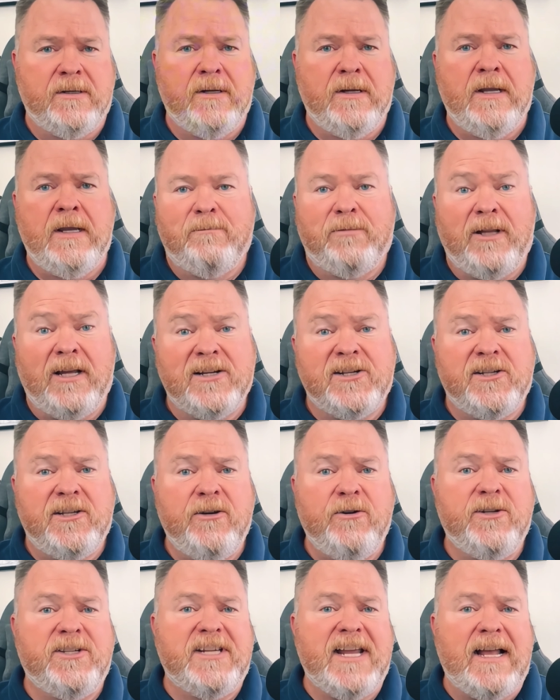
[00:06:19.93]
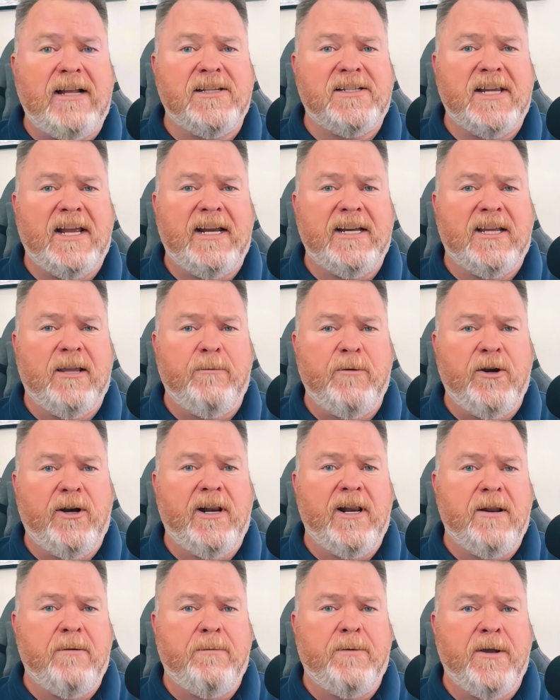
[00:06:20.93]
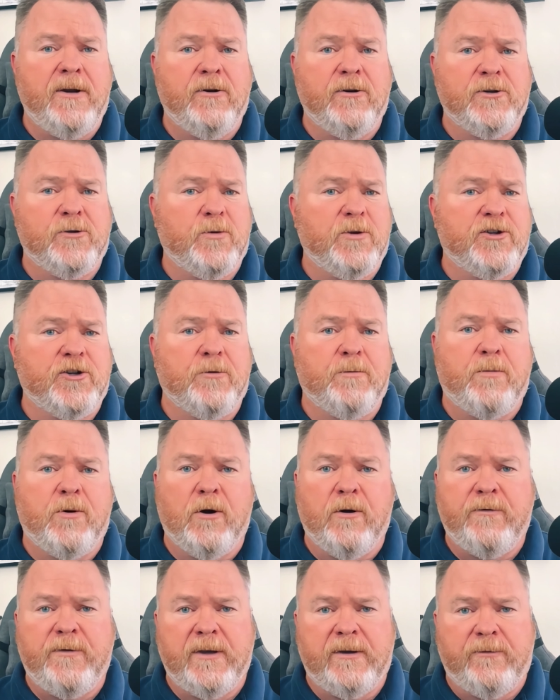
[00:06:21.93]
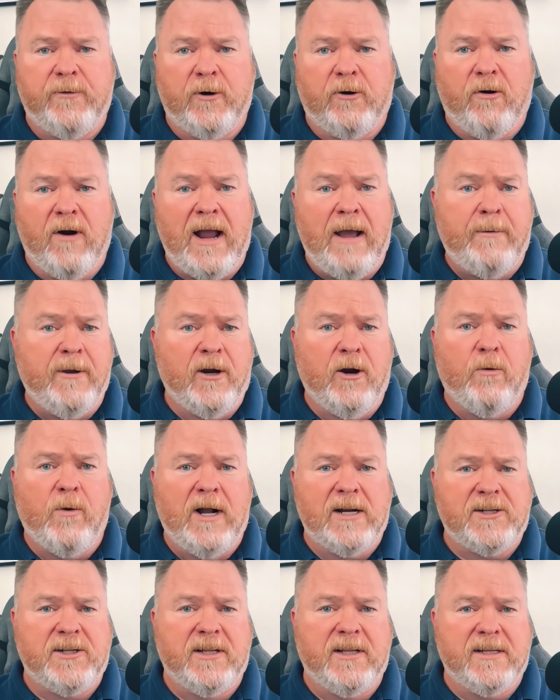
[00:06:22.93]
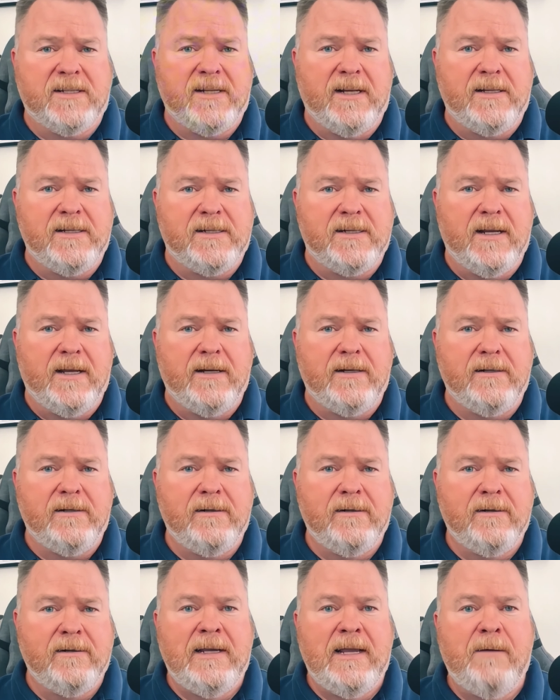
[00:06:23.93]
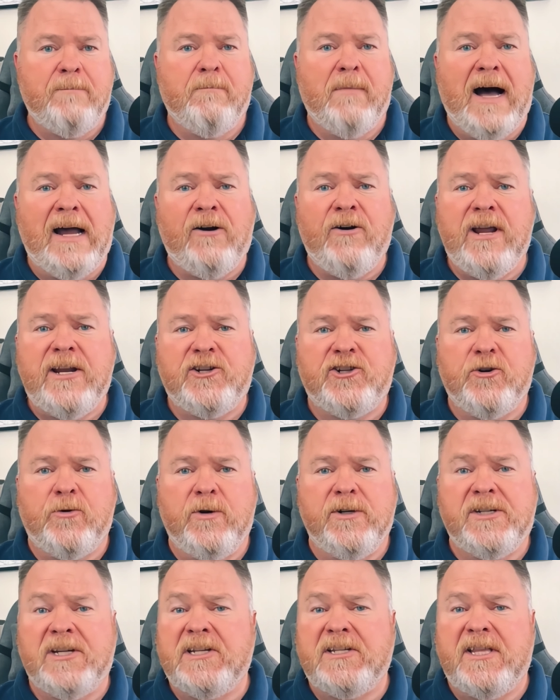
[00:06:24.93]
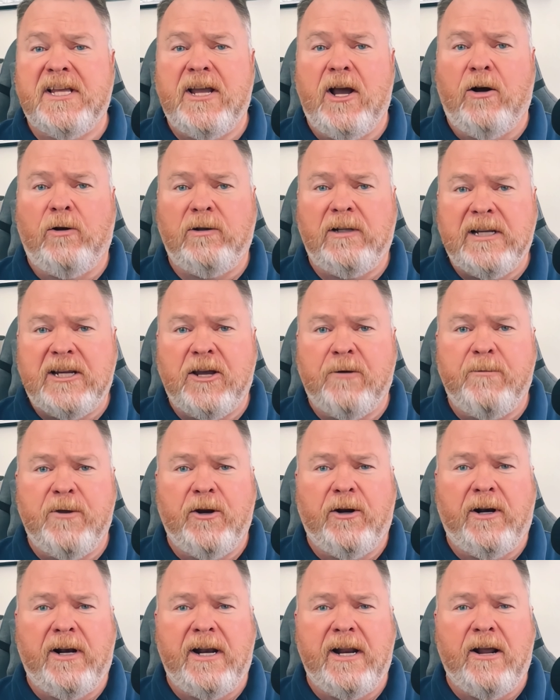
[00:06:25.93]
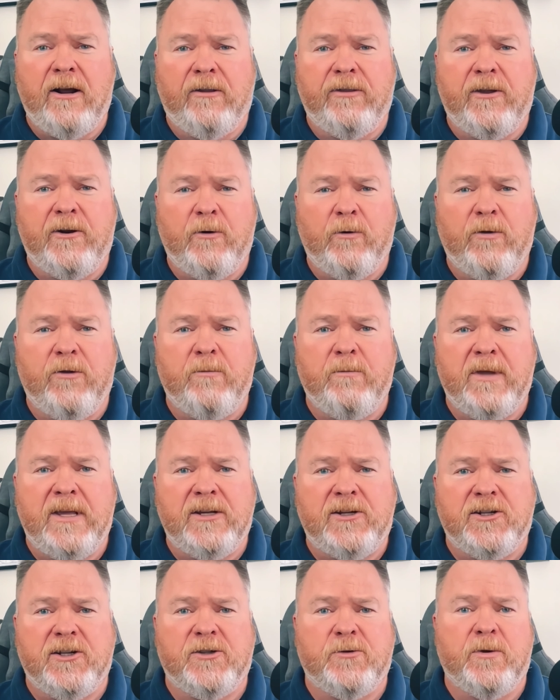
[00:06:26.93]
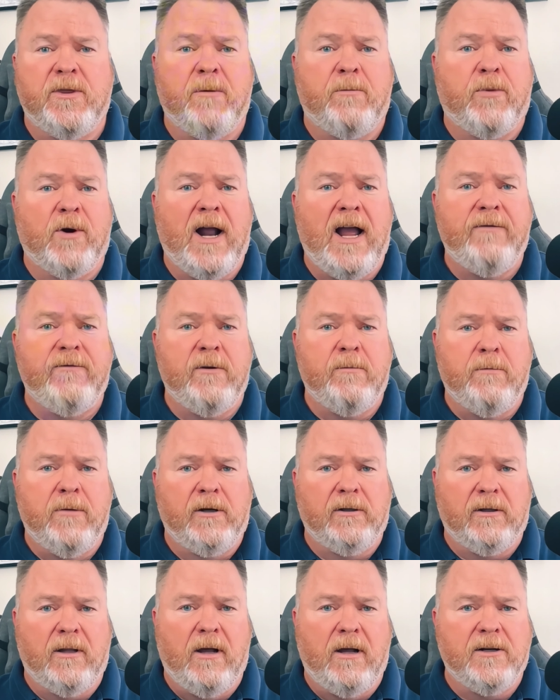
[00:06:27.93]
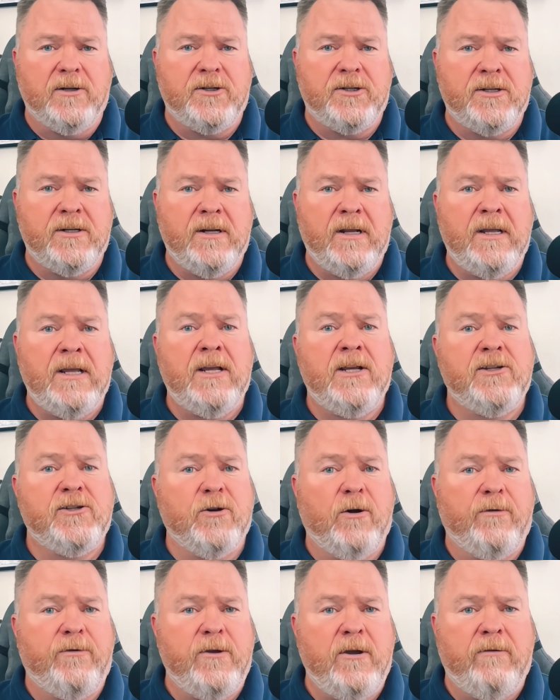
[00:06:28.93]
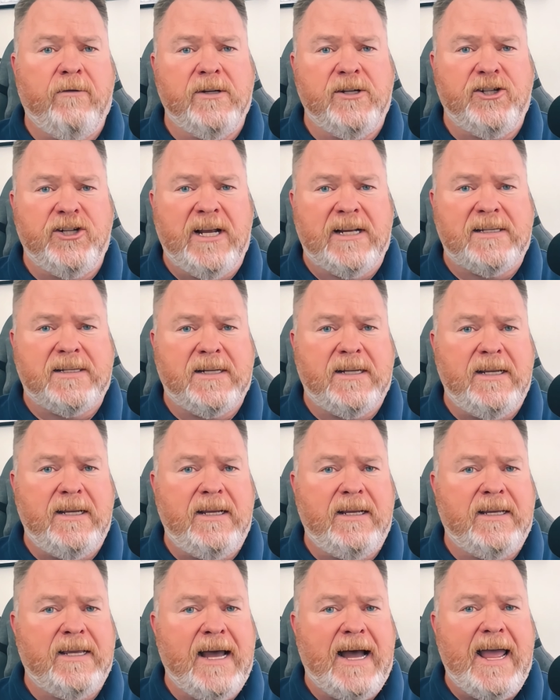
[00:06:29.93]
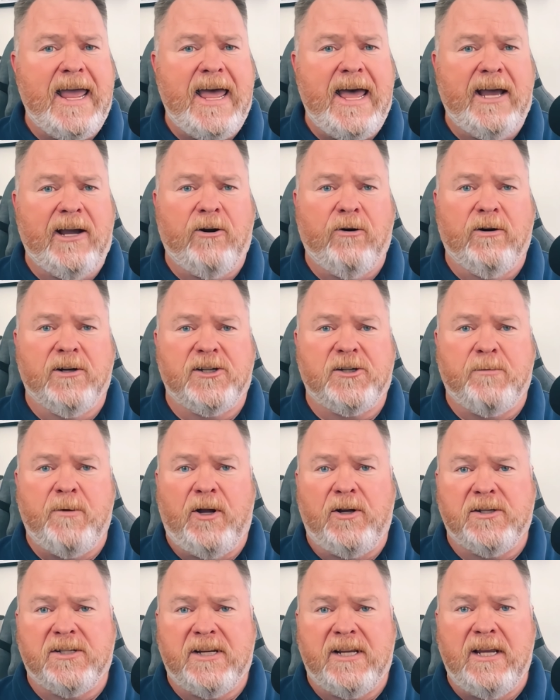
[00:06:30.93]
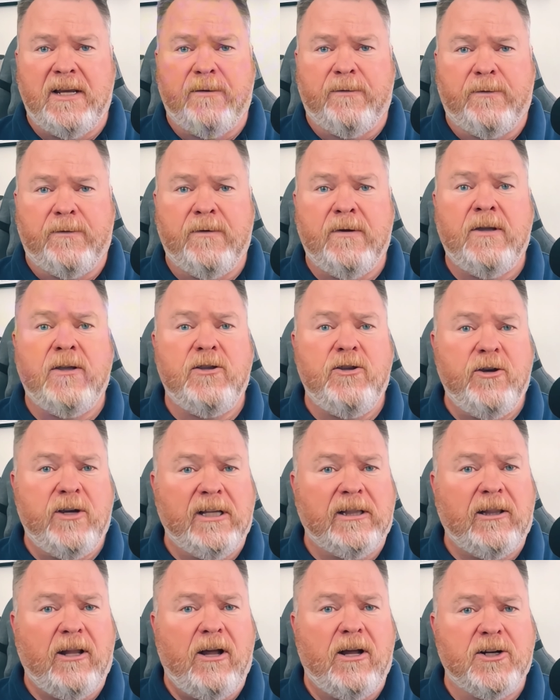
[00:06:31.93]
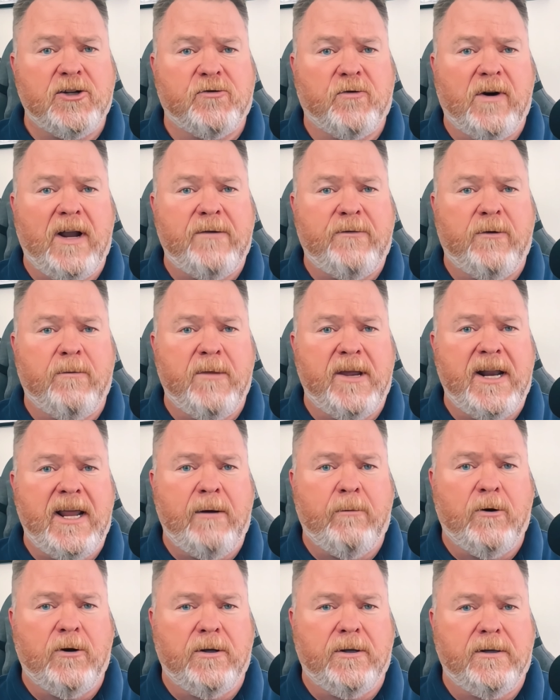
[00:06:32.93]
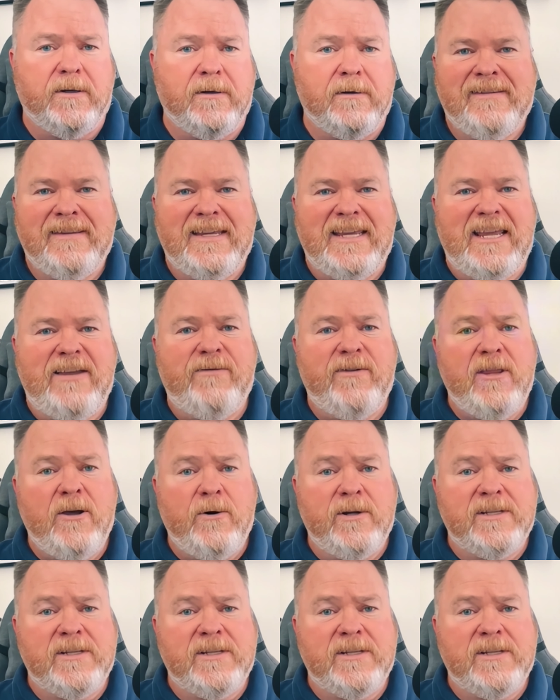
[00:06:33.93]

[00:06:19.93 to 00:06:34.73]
plus 2 soundside community piers which are perfect for crabbing or watching the sunset. Monterey Shores is the only community on the northern beaches with a private boat launch, so if you have a jet ski, kayak, or a small skiff, you can launch right from the neighborhood. Even though it's a